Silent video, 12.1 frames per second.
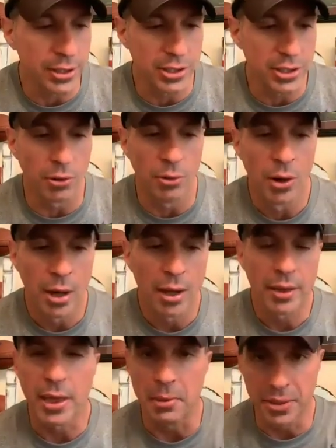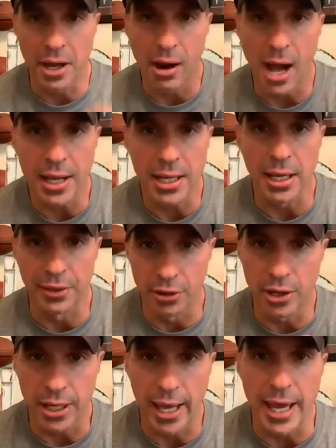and so they, they lock in,
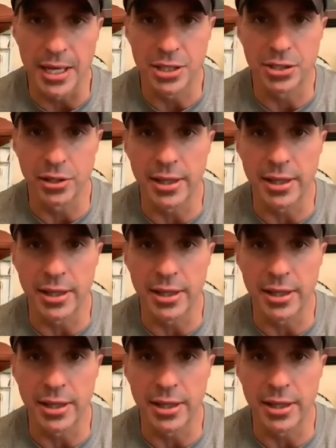they're engaged.